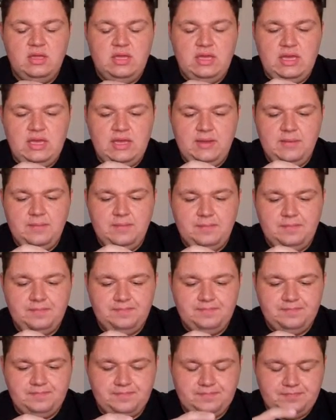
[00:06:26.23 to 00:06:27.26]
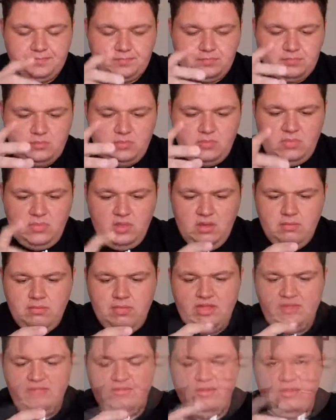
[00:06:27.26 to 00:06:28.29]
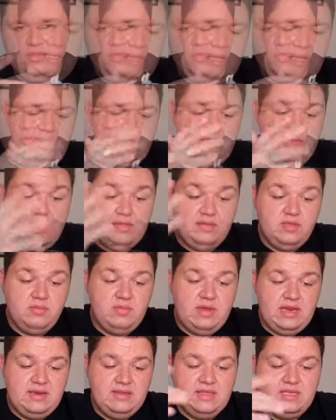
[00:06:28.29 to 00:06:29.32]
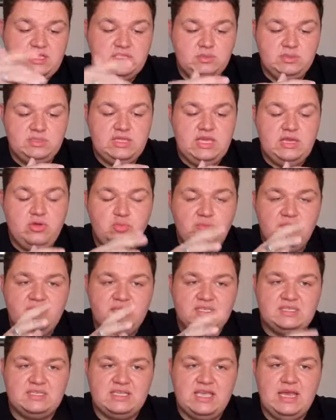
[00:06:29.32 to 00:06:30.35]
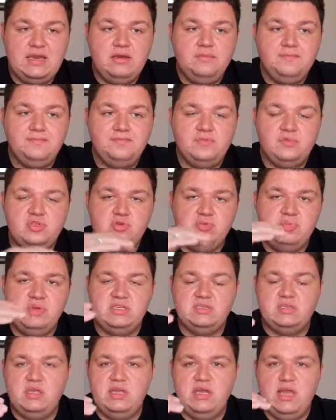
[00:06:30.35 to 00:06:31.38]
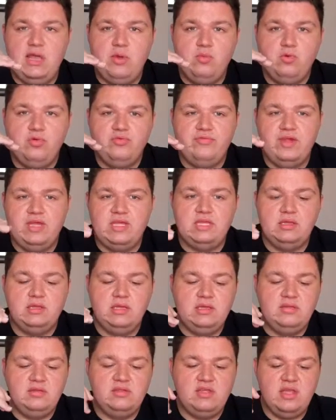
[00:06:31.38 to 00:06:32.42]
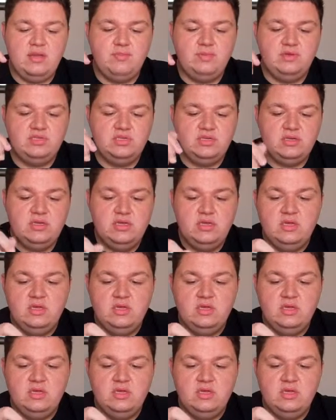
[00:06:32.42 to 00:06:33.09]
midfoot and toward, the idea behind this was that it would be the skin, so basically it will regulate the temperature,